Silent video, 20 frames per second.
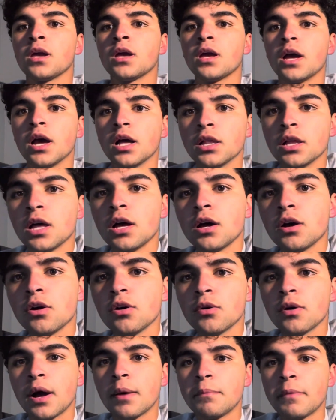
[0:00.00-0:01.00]

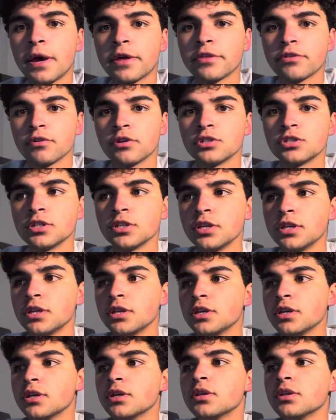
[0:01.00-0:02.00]
Hello, I'm Matthew
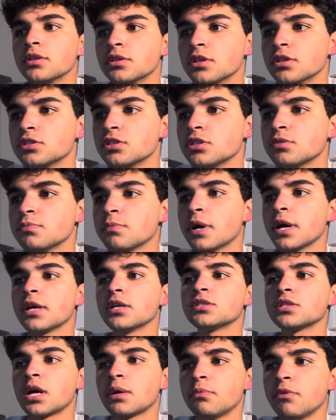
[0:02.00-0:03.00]
Angelini. This is my
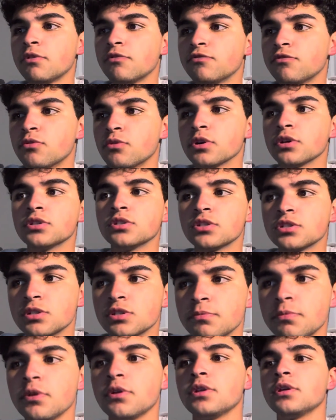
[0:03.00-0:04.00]
assignment for
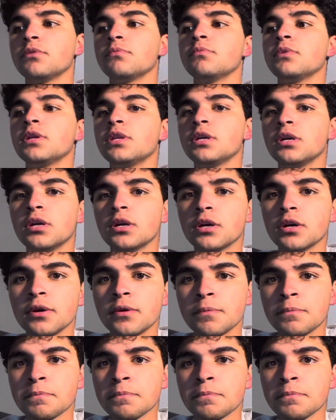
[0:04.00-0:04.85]
Disability in Media.